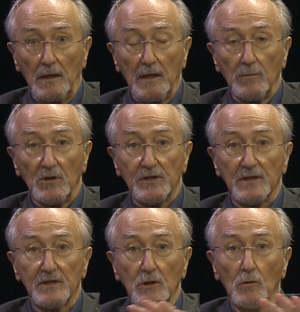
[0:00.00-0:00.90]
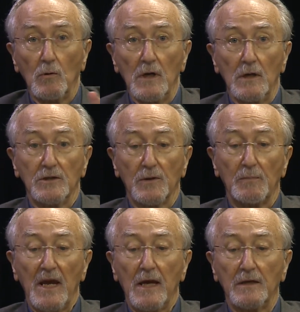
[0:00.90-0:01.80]
images. So
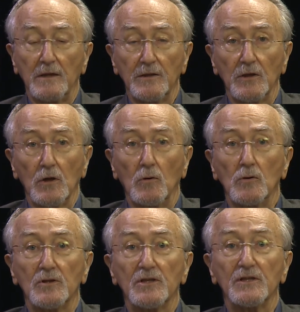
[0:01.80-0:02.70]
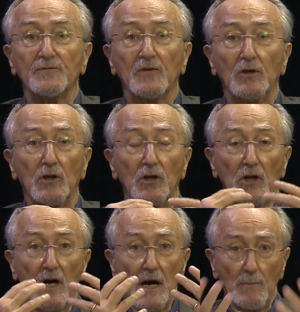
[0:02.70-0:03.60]
Japan undergoes this
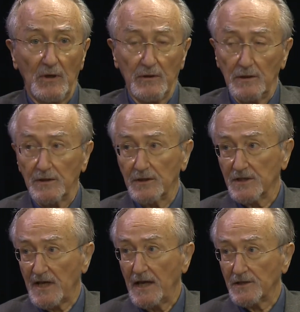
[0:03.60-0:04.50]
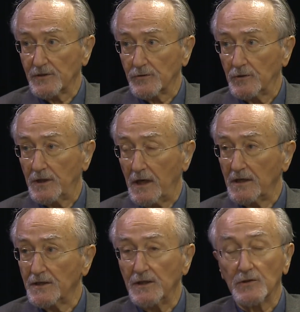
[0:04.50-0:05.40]
phenomenal disaster in
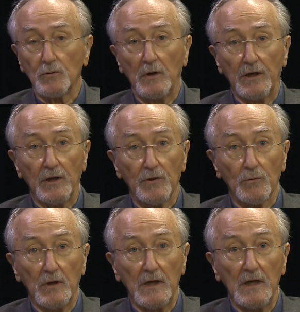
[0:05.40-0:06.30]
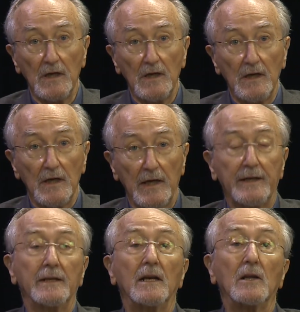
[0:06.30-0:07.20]
1923, and
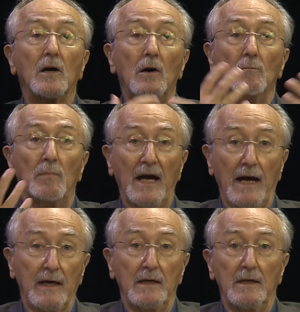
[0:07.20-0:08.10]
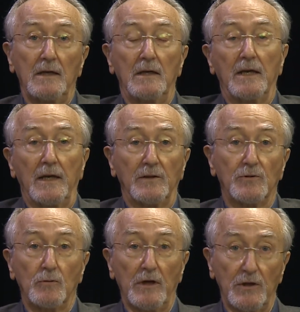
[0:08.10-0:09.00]
it'll come back again
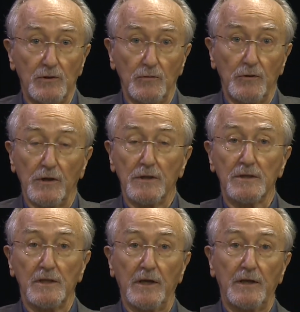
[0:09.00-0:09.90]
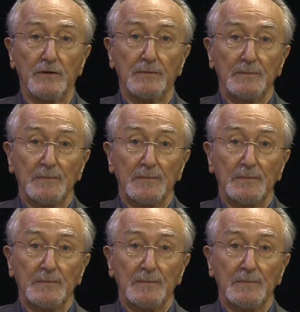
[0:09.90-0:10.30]
22 years later.